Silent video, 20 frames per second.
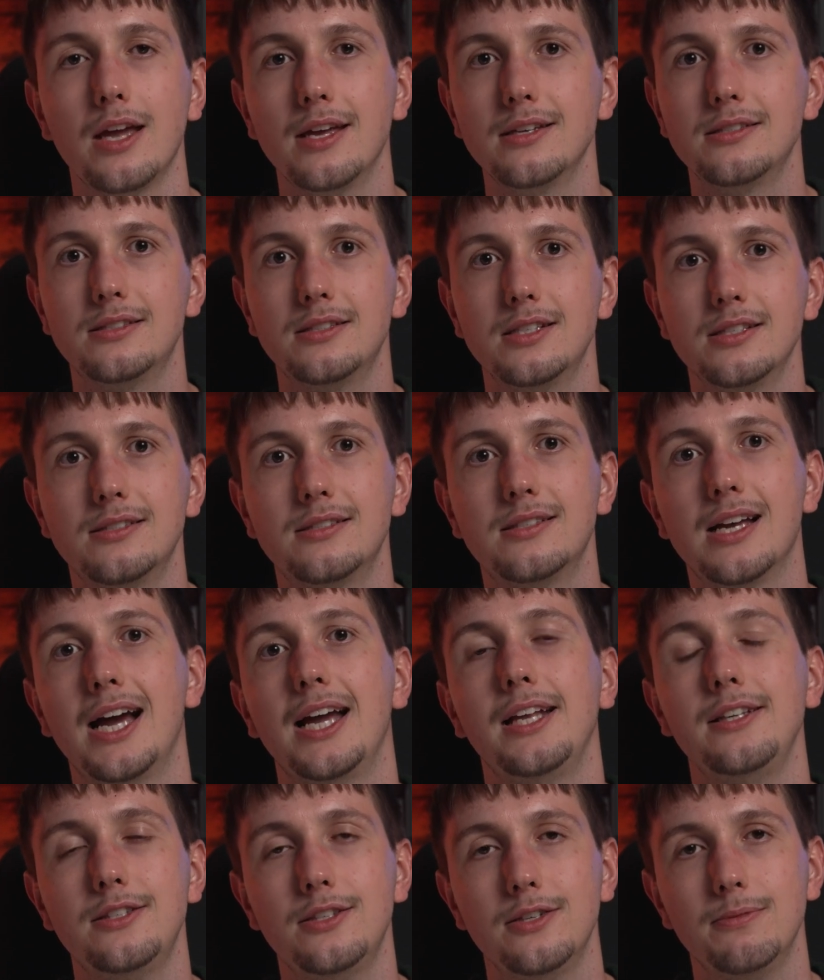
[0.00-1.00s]
is
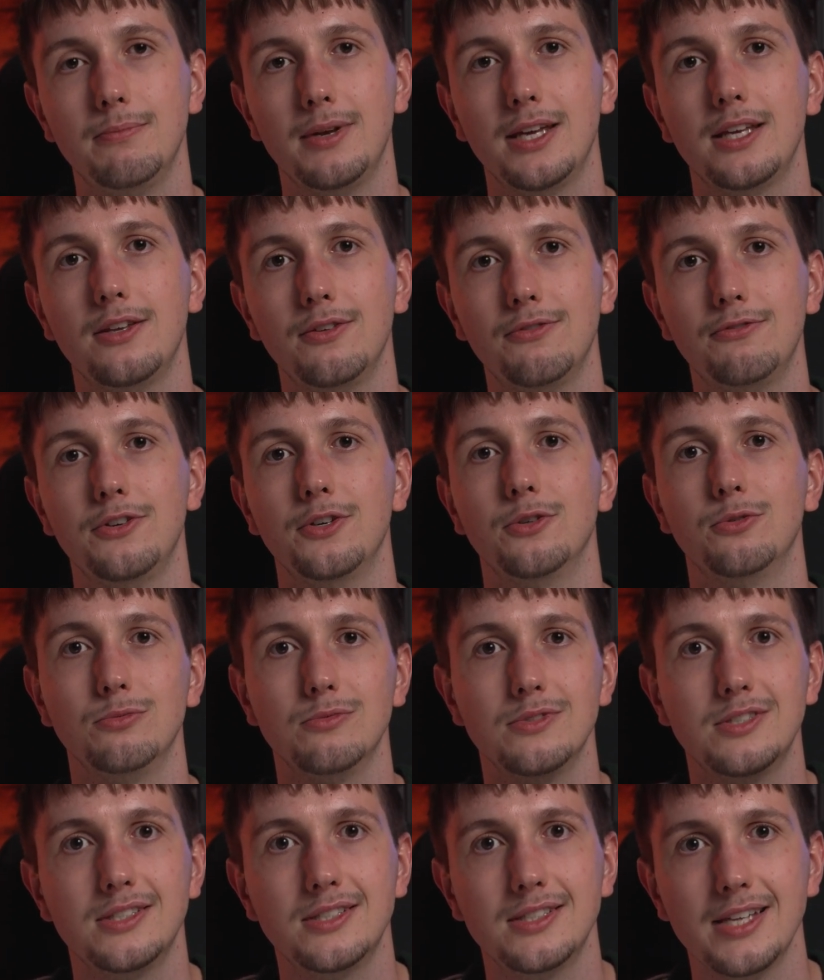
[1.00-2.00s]
designed to make you feel
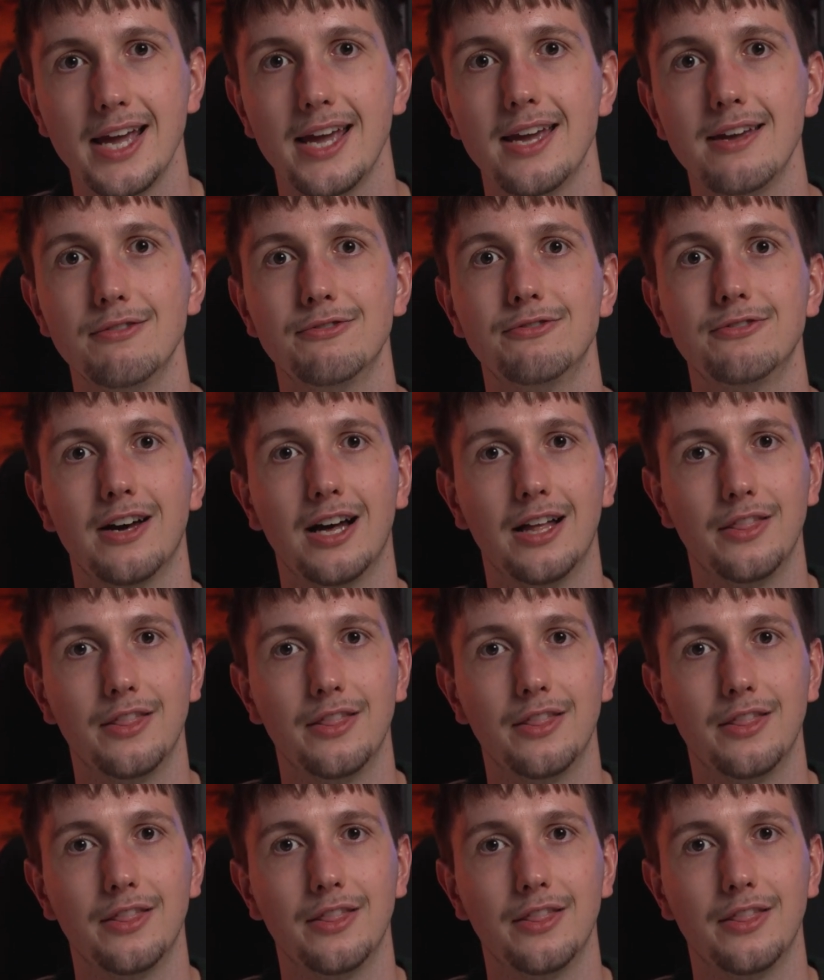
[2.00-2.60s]
safe,